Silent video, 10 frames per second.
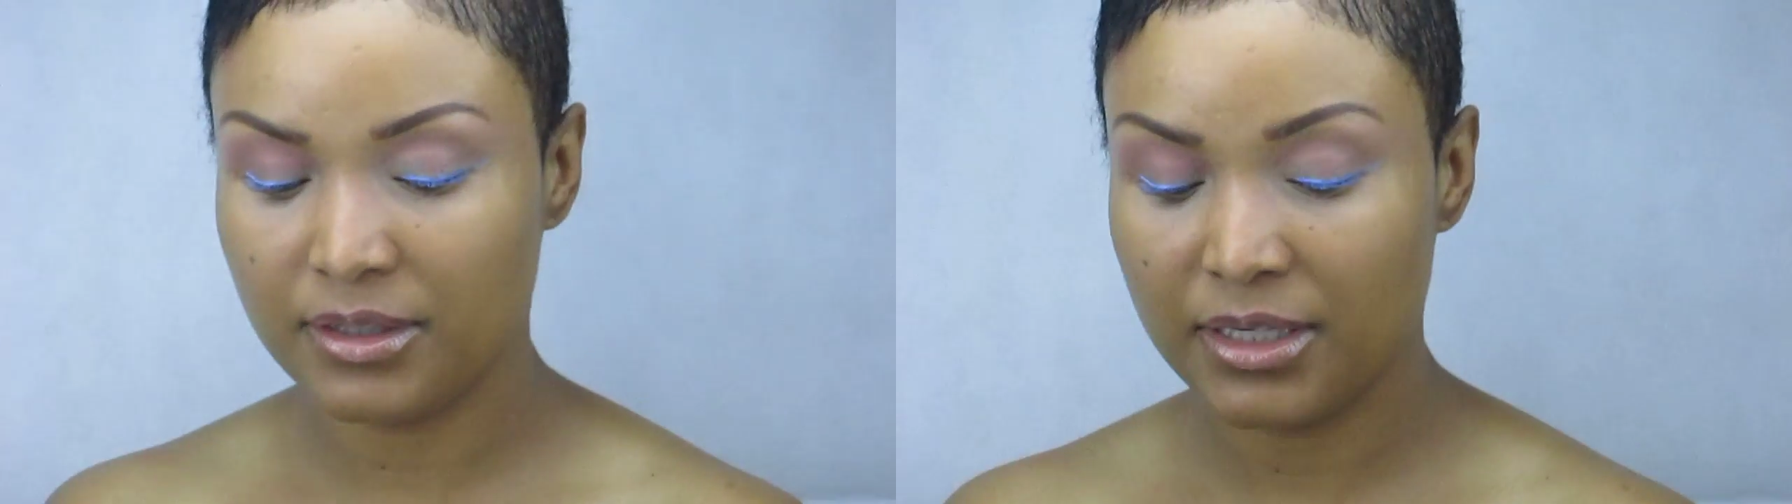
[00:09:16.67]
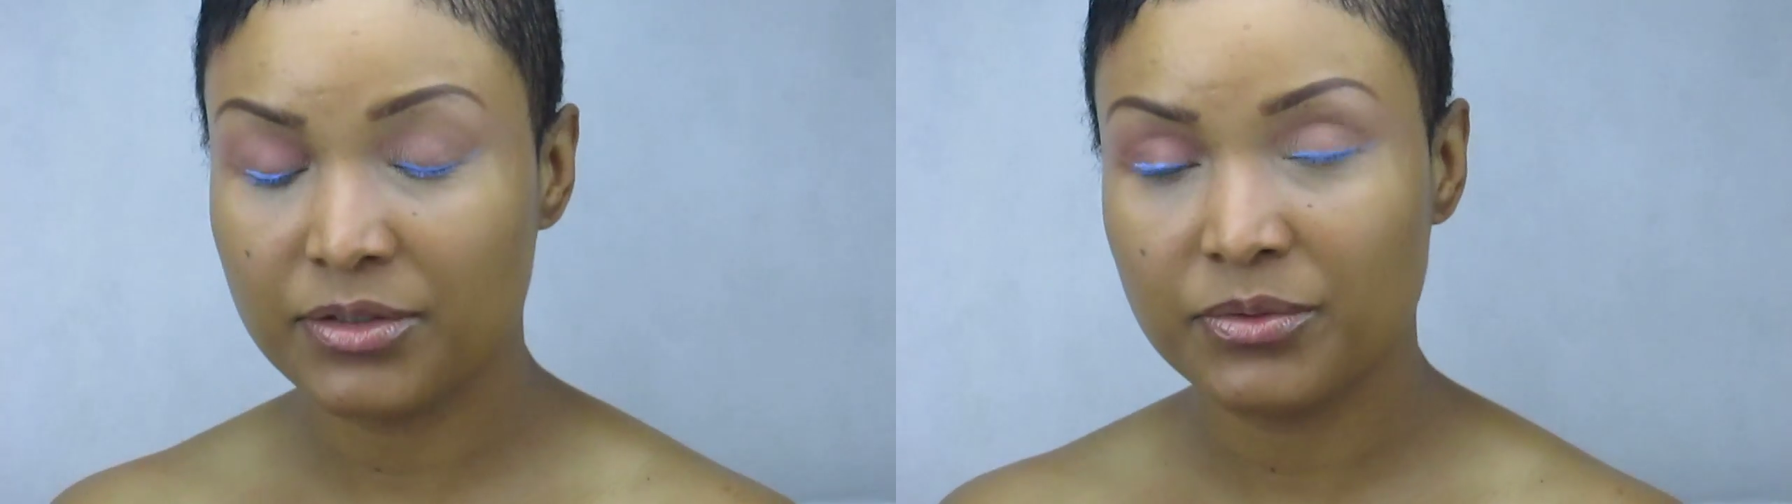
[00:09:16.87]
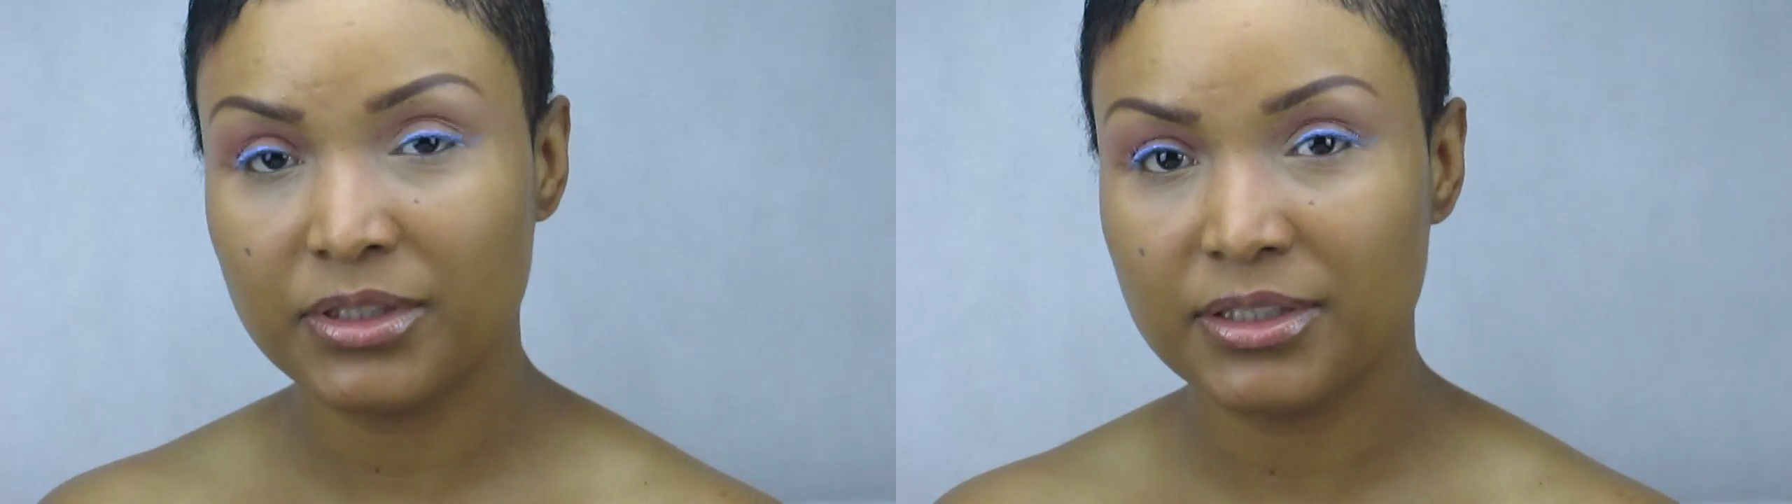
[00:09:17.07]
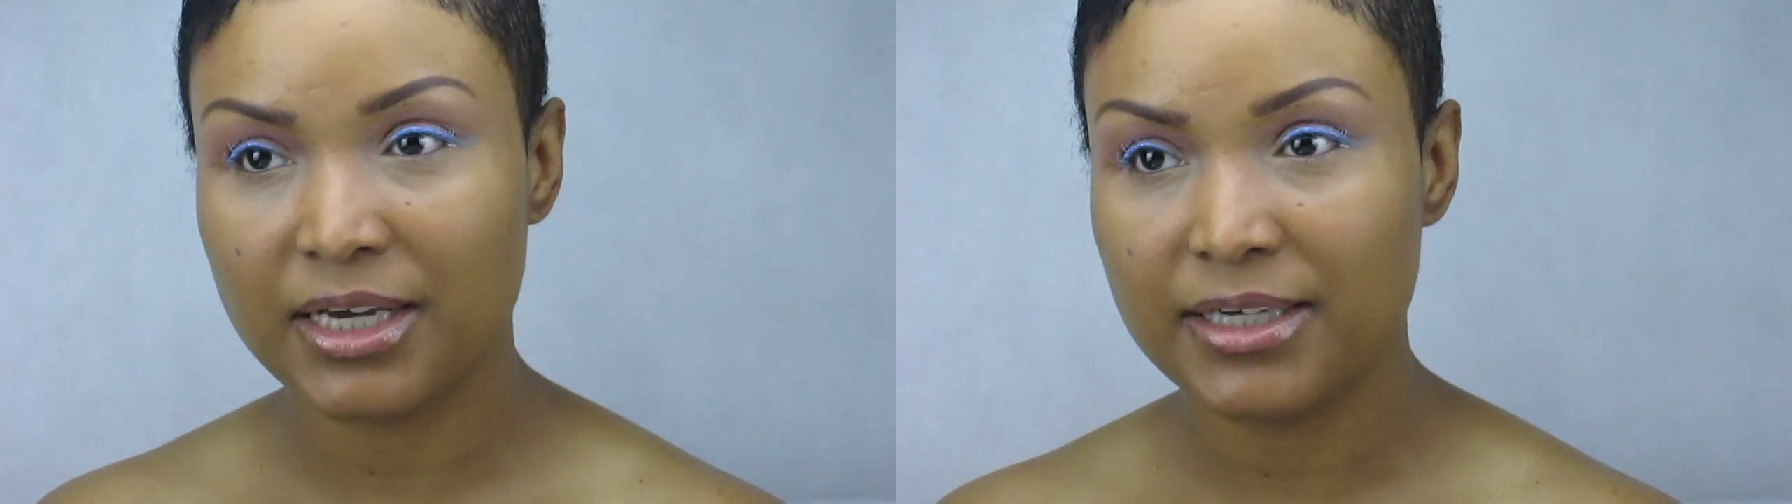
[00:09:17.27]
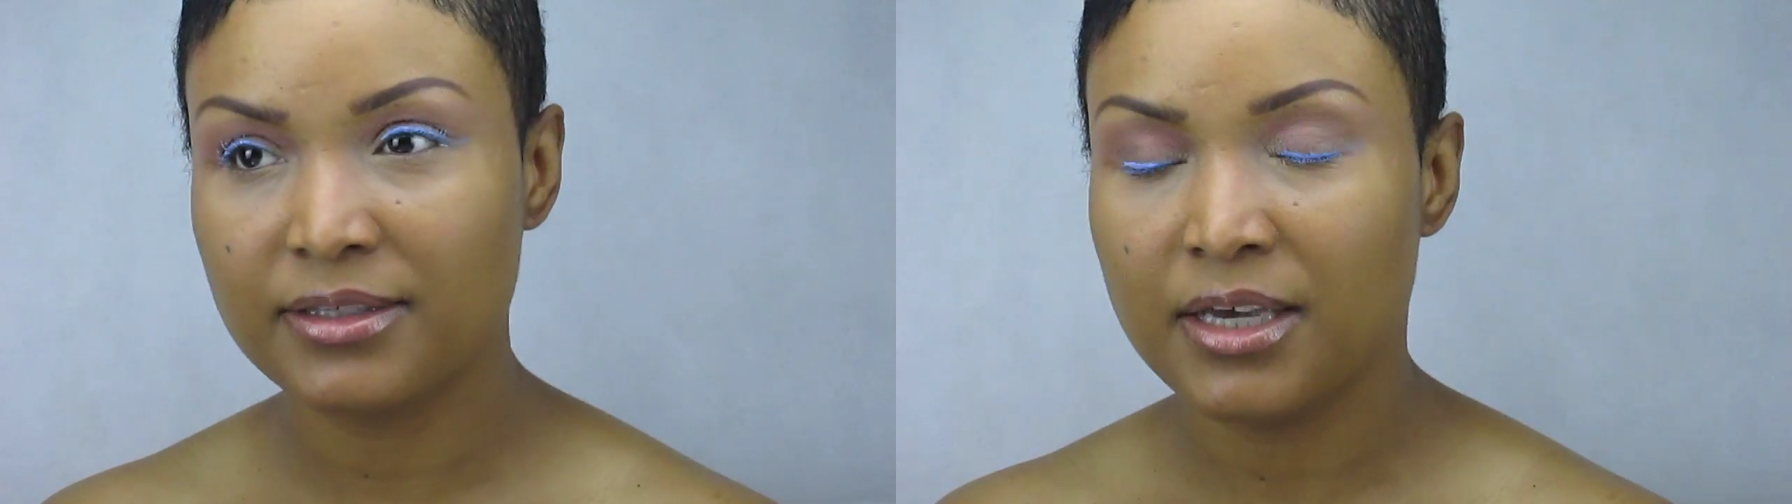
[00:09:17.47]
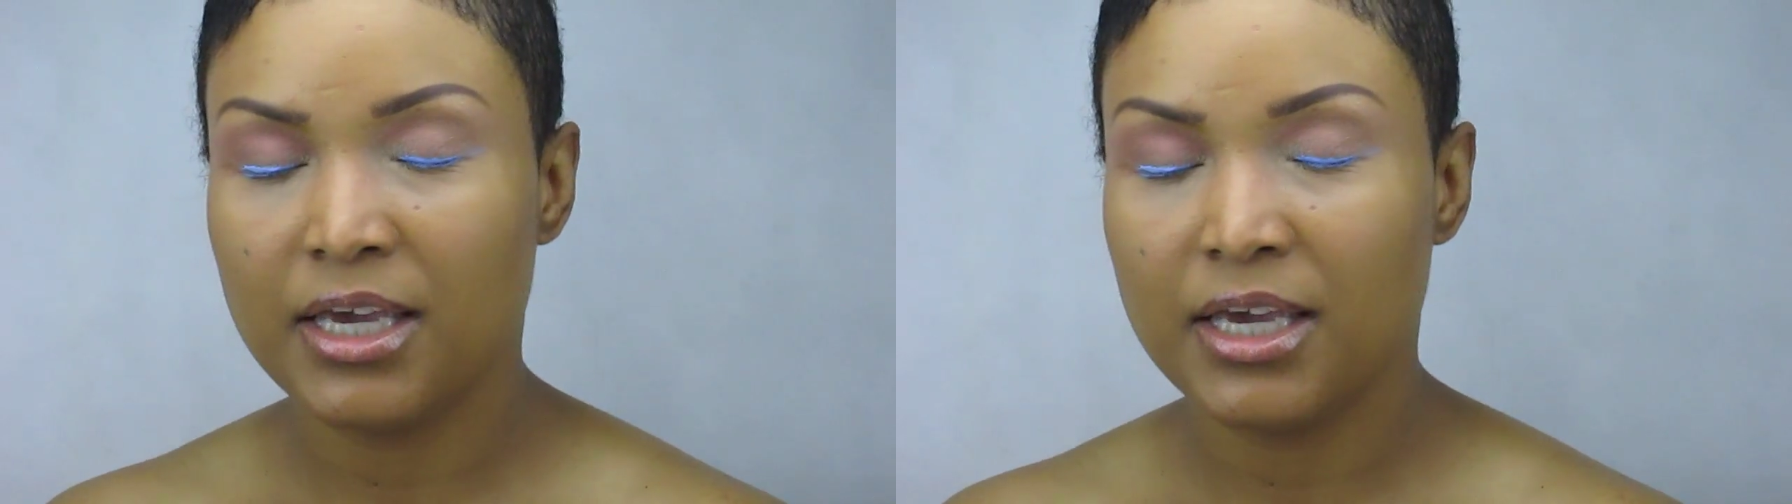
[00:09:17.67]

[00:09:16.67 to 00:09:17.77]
it's really nice.